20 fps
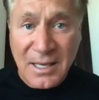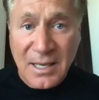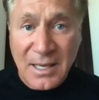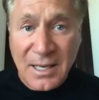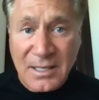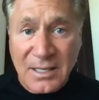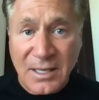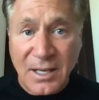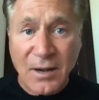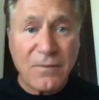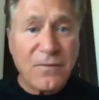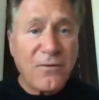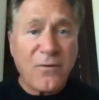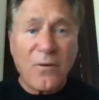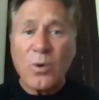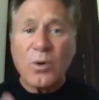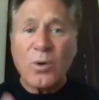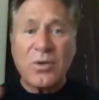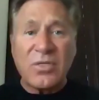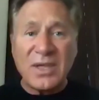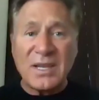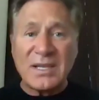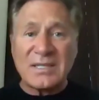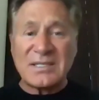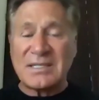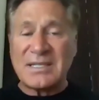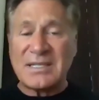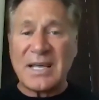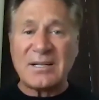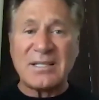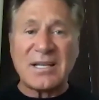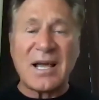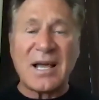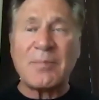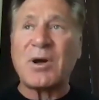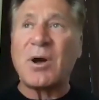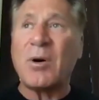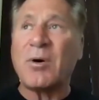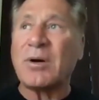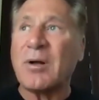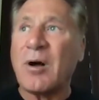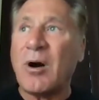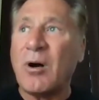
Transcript: You know, 4 things of tater tot. I'm going,